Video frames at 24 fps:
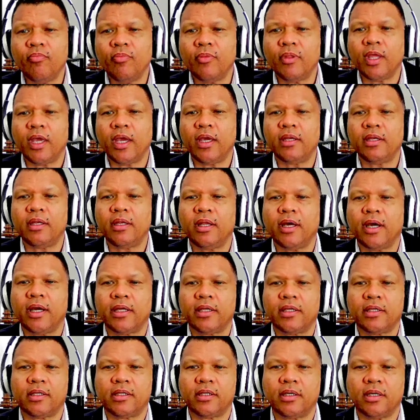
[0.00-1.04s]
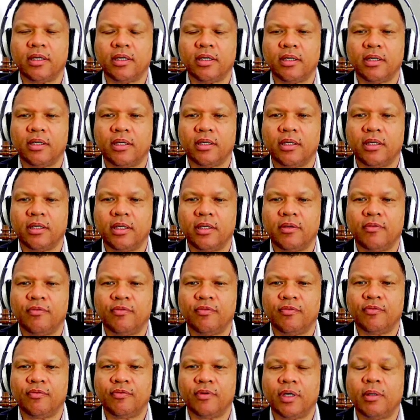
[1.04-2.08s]
then knight if
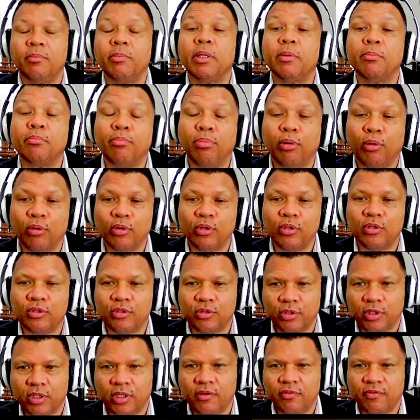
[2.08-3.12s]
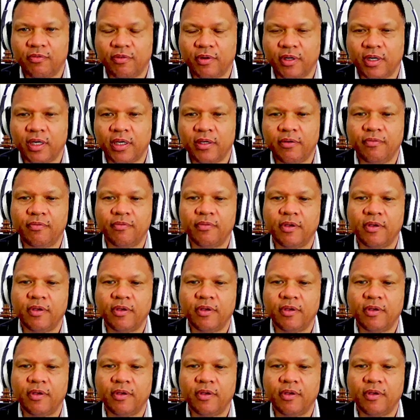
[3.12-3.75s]
I mean pawn to e5,